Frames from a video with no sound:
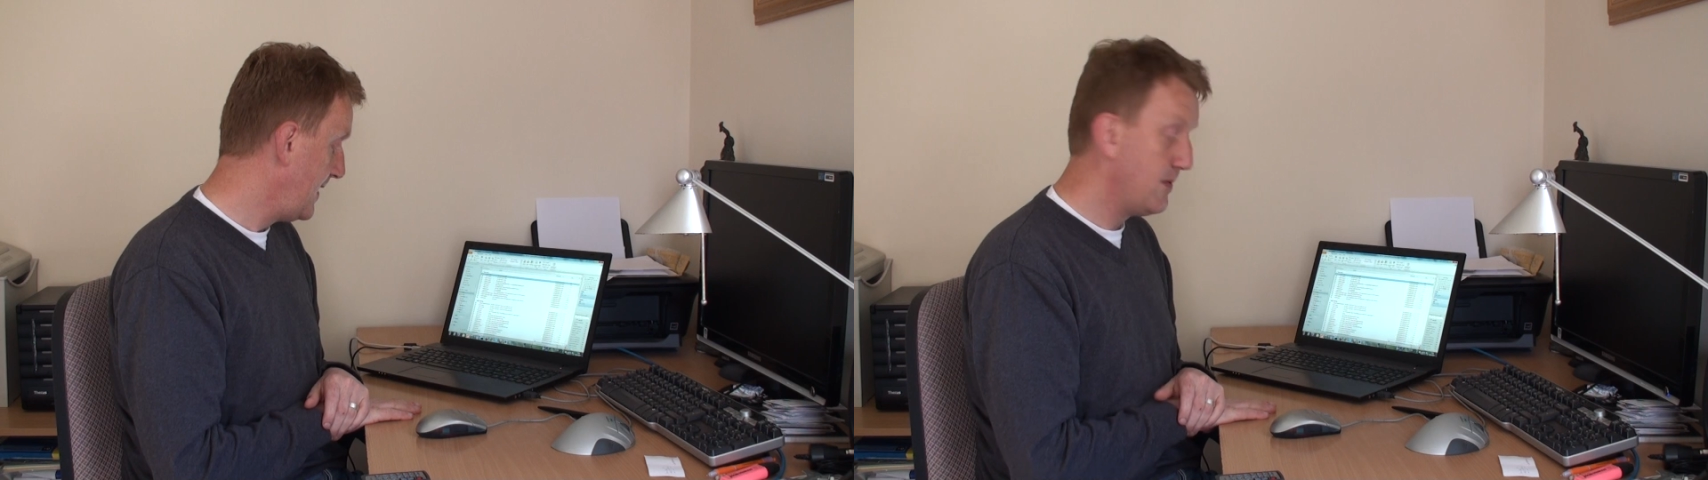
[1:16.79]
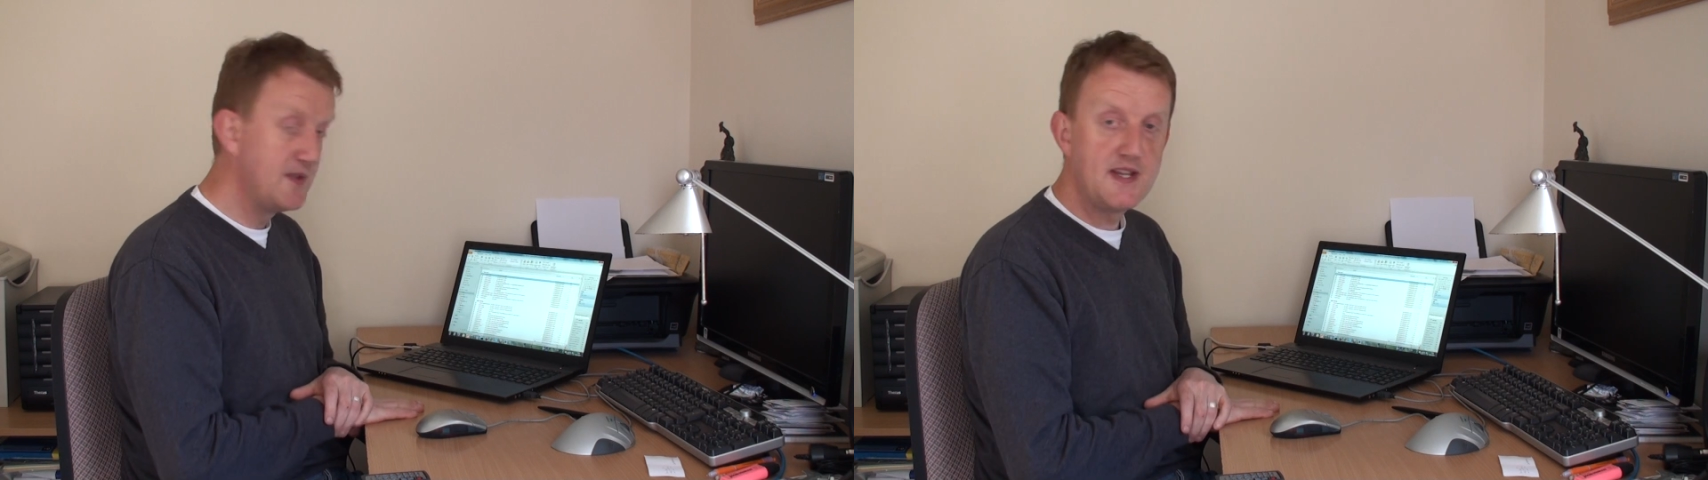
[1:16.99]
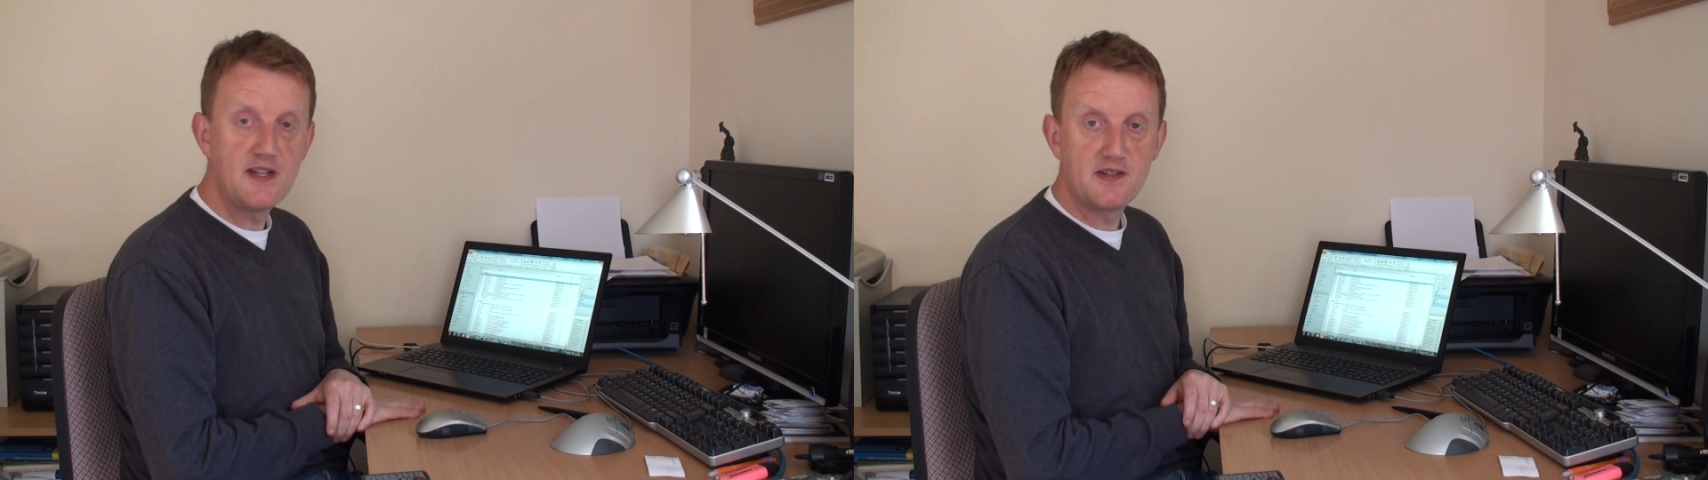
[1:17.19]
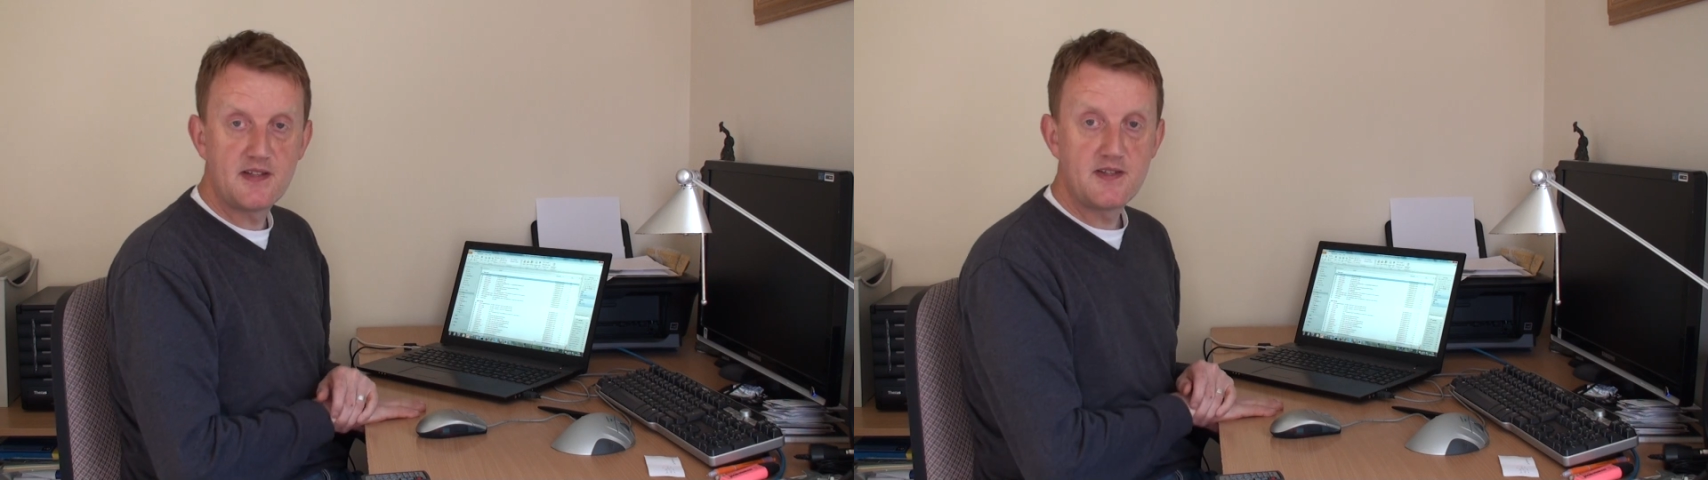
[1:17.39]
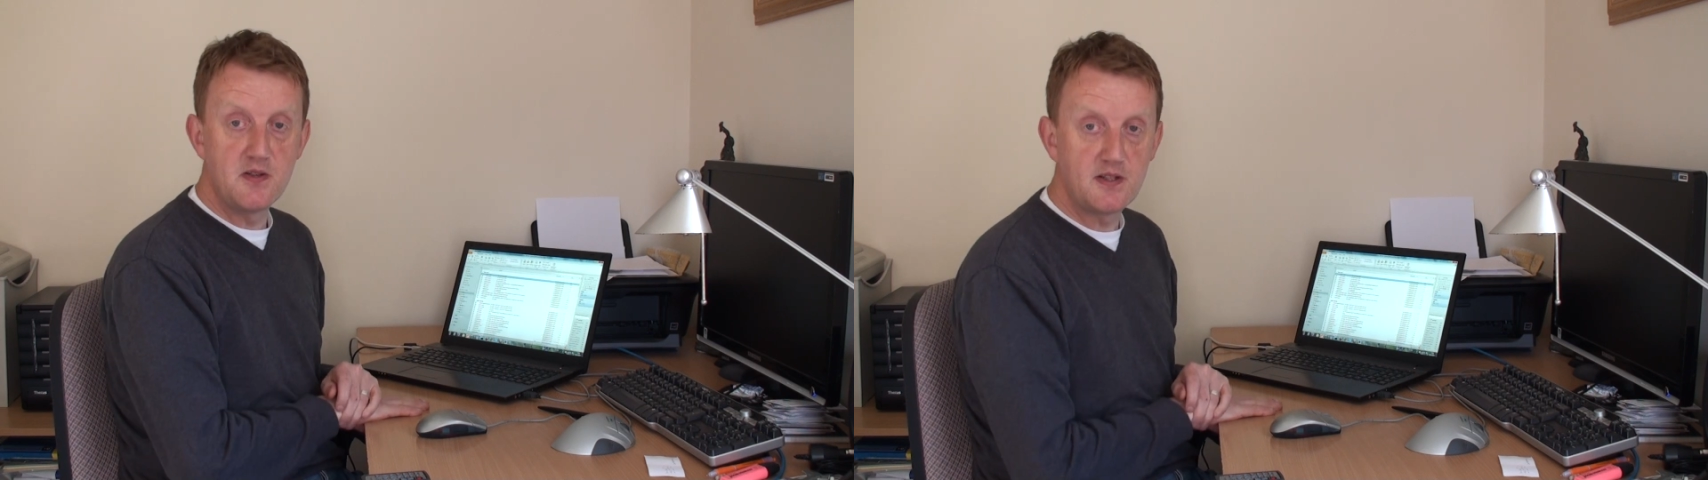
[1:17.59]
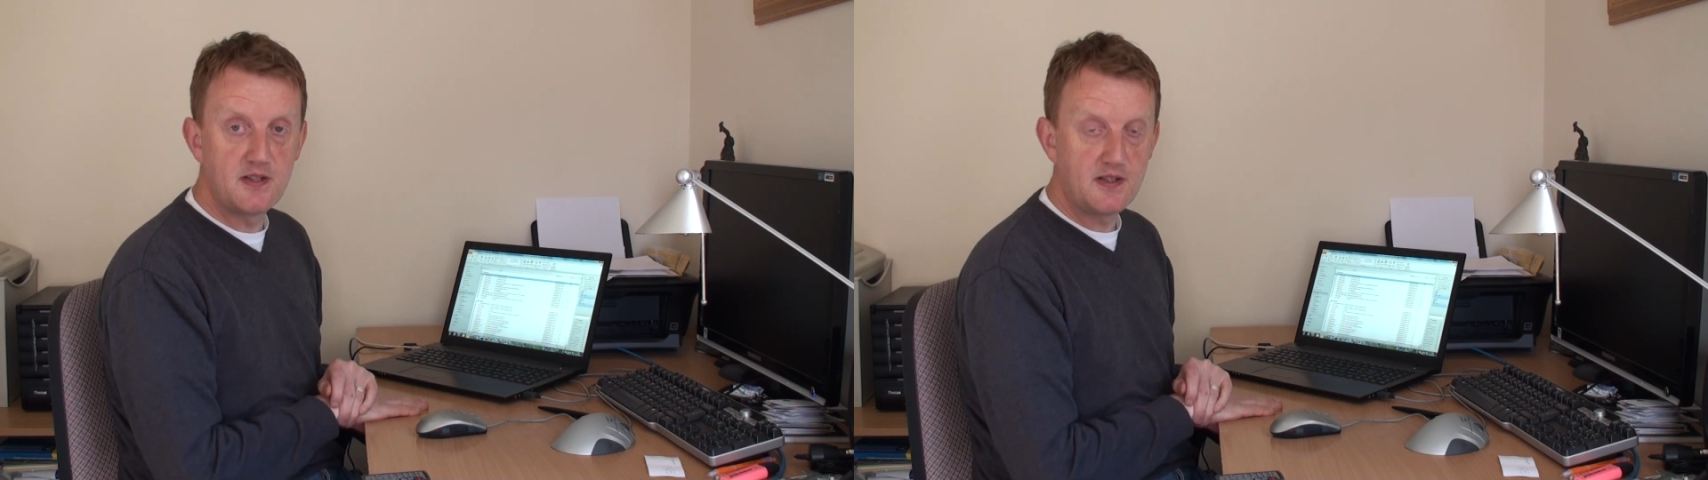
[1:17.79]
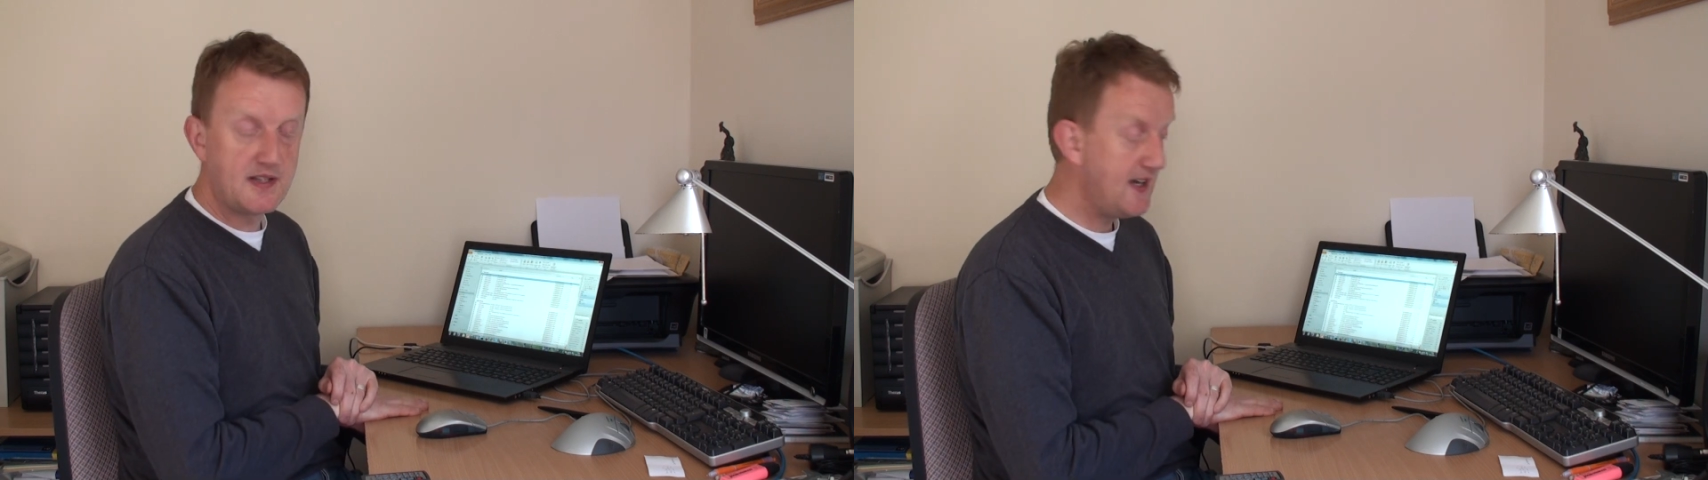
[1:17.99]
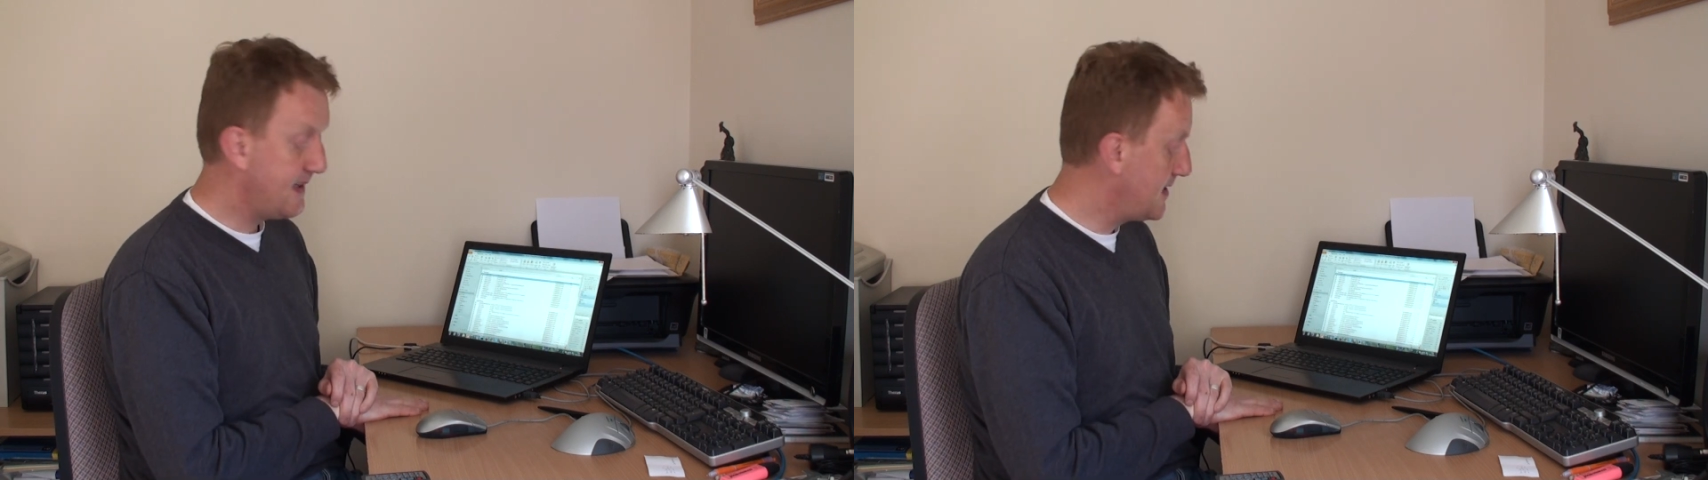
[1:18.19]
One thing that took
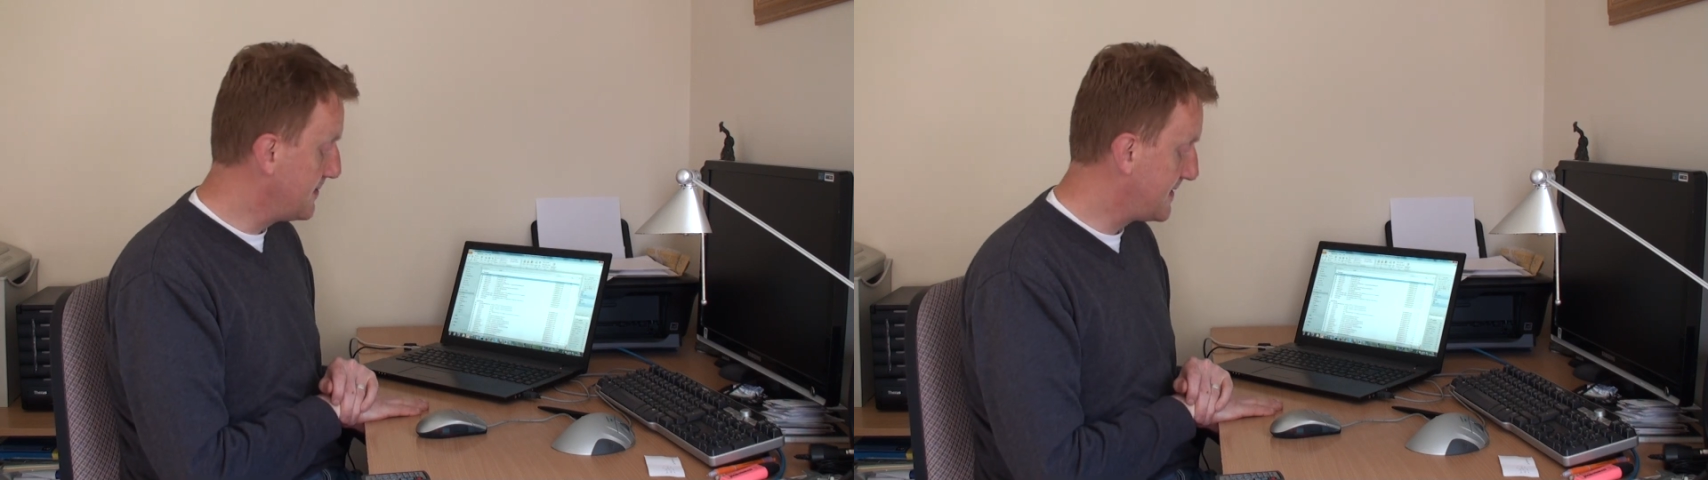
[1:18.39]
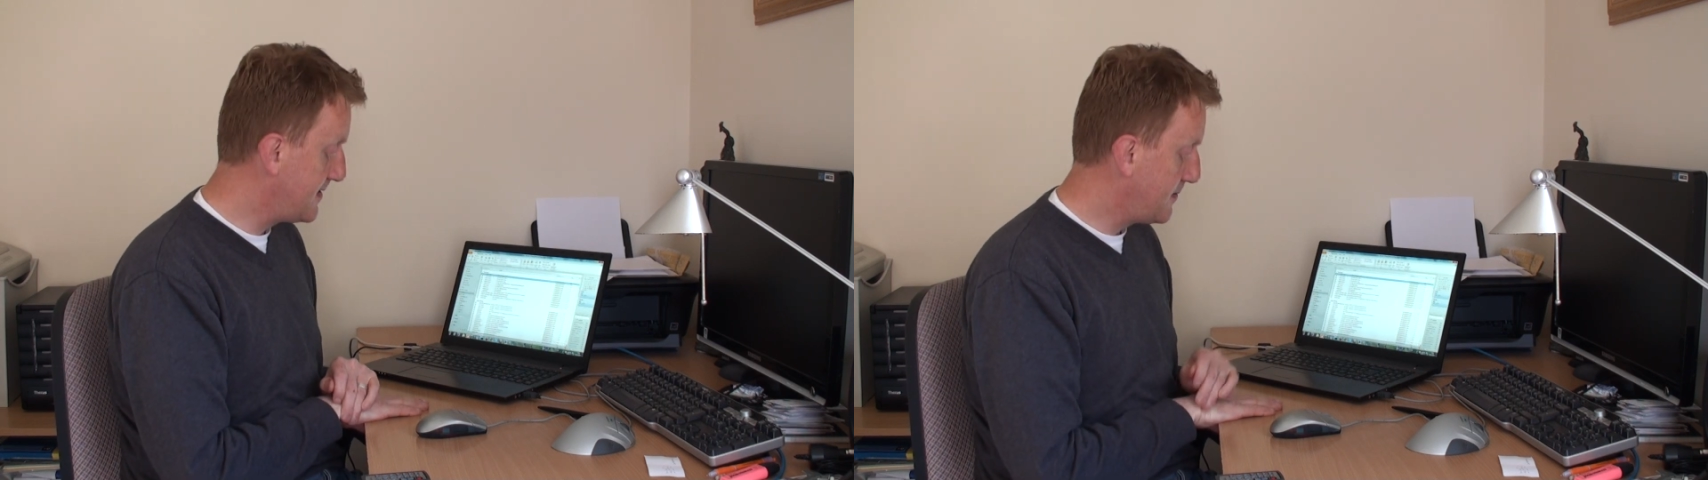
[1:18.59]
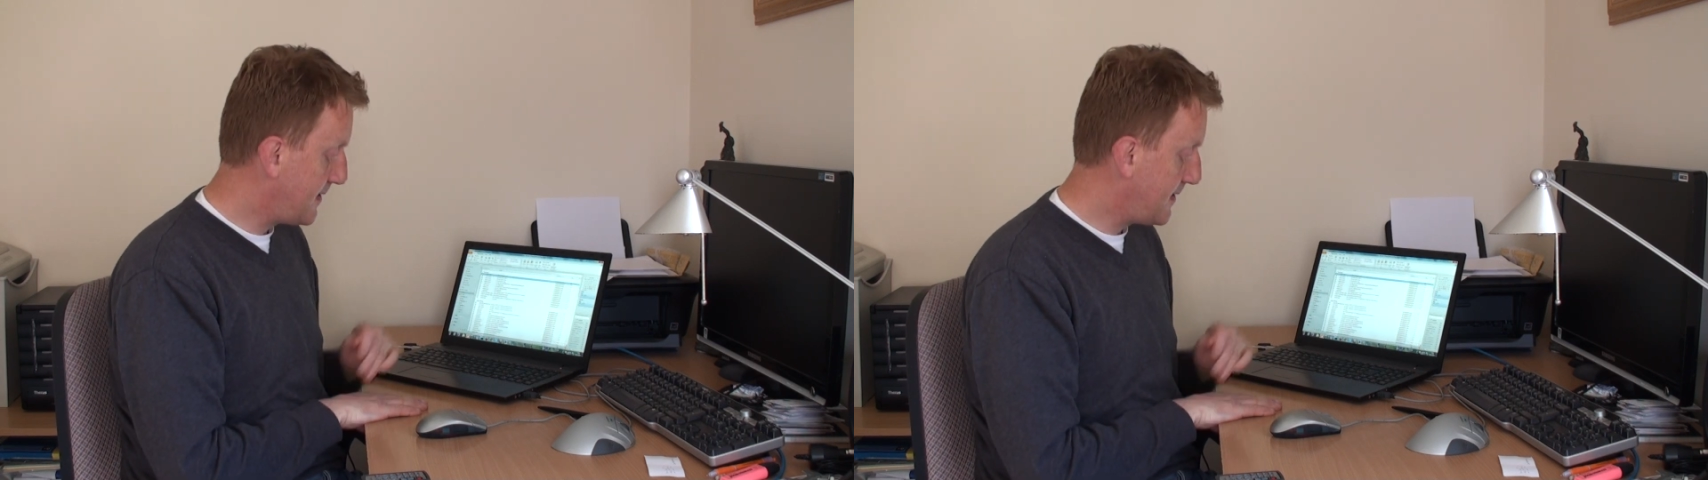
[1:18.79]
getting used to